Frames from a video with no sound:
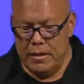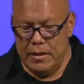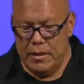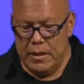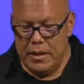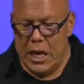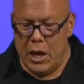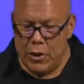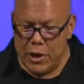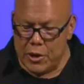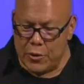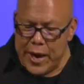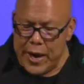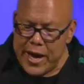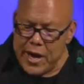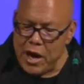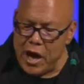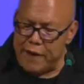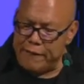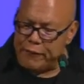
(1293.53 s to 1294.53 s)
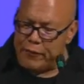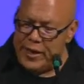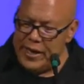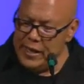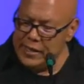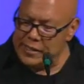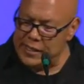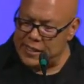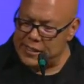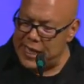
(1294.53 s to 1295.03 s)
Now, a grain offering
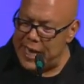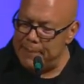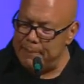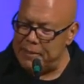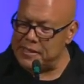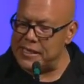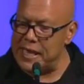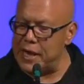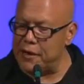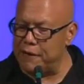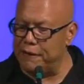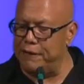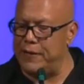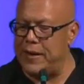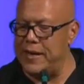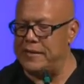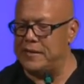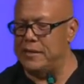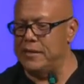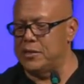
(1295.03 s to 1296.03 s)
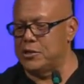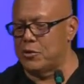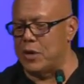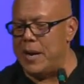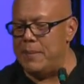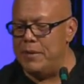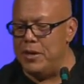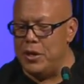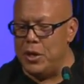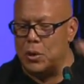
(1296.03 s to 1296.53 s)
is a type of sacrifice
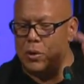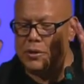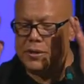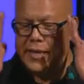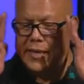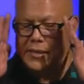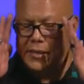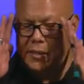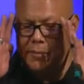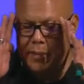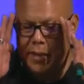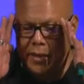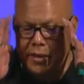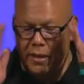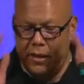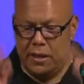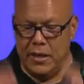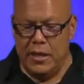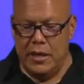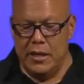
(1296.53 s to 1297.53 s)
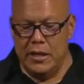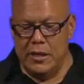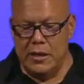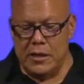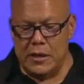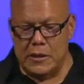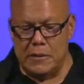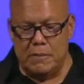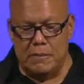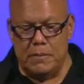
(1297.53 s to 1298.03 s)
described in the Old Testament,
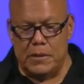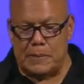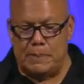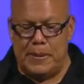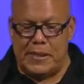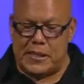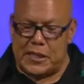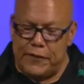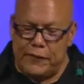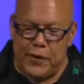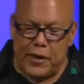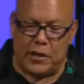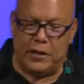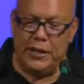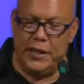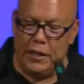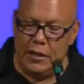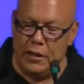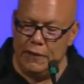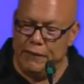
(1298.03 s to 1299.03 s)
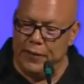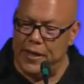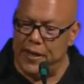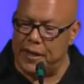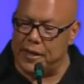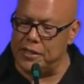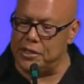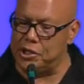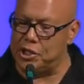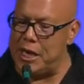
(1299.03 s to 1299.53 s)
specifically in
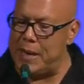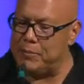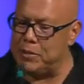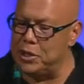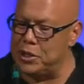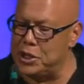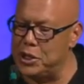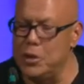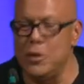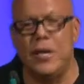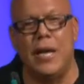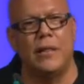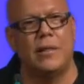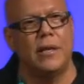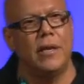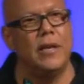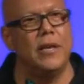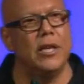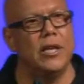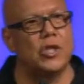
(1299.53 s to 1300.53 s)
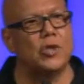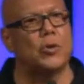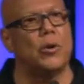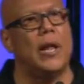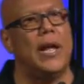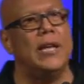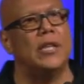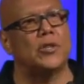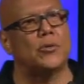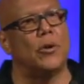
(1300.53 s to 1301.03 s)
Leviticus chapter 2, that the
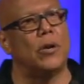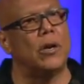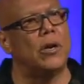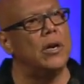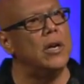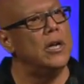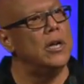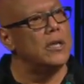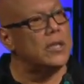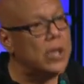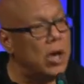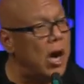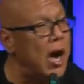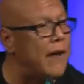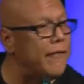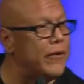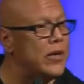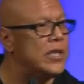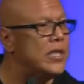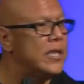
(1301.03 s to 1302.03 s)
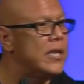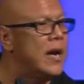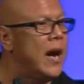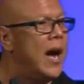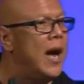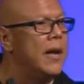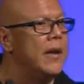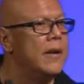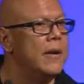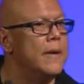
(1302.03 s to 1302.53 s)
Israelites were to offer to
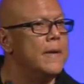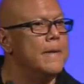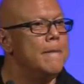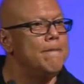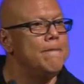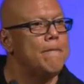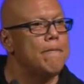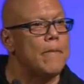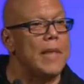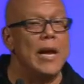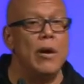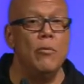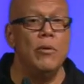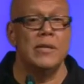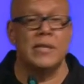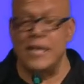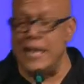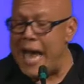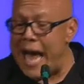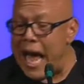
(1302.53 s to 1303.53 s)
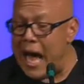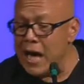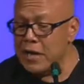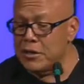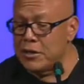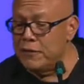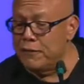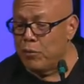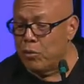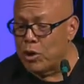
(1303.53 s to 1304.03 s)
God. It was an act
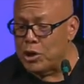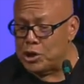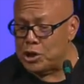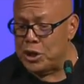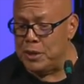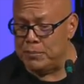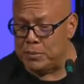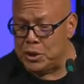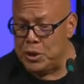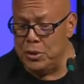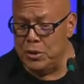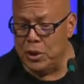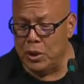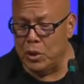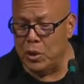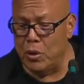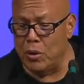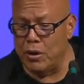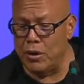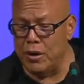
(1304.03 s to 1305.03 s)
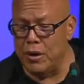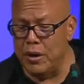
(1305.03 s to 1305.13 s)
of worship to the Lord.